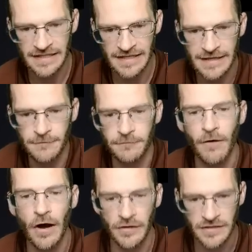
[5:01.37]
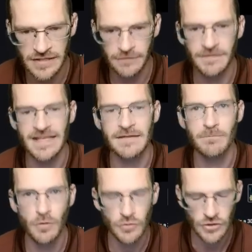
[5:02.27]
evocative,
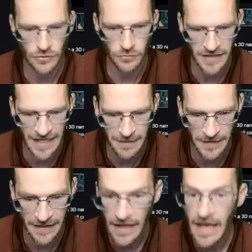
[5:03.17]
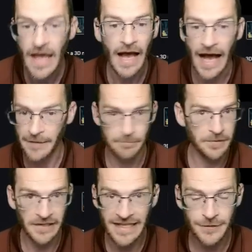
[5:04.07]
emotional game that I
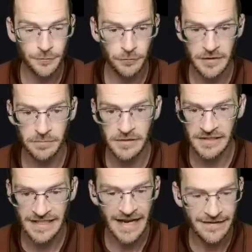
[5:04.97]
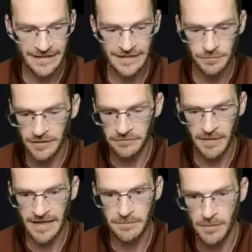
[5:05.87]
played through completely. I think it's one of
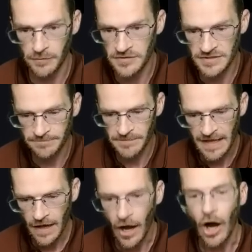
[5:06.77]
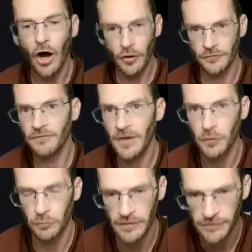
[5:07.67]
my most
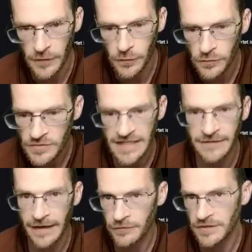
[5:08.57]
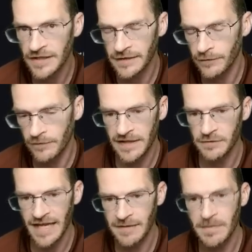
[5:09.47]
heartfelt reviews that I've ever done of a video
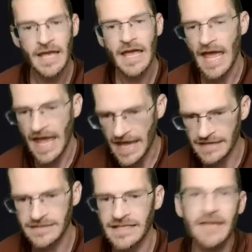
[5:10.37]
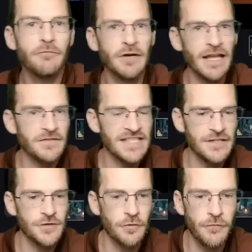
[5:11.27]
game. And if what I've
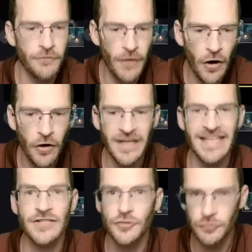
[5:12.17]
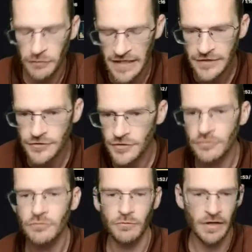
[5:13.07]
said so far intrigues
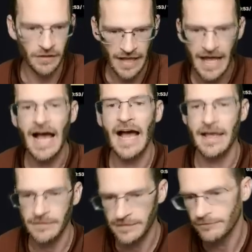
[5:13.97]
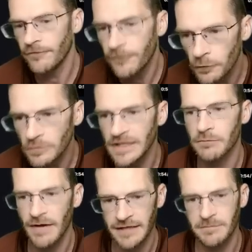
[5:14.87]
you, well, I fully
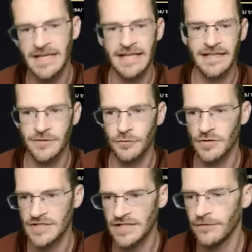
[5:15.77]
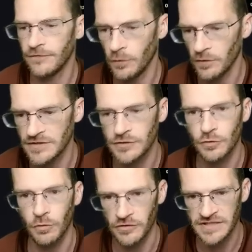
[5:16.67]
recommend and endorse the Forest
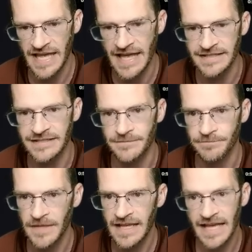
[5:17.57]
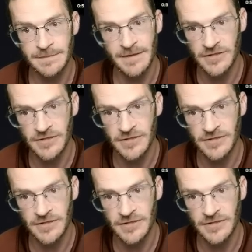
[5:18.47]
Quartet, especially